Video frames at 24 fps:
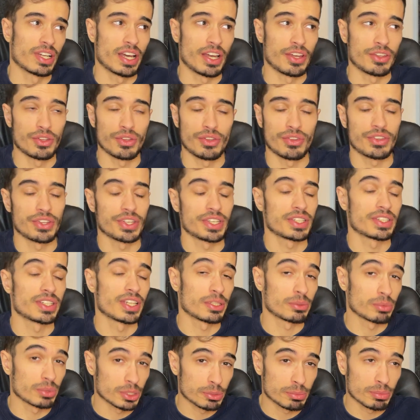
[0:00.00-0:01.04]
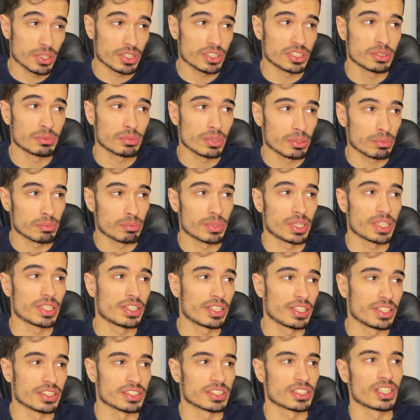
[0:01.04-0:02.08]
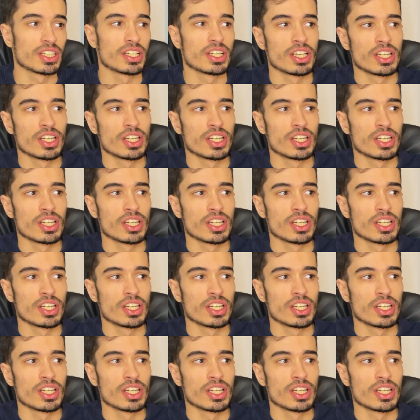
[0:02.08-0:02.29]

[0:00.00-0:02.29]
I don't think that was possible, but it is.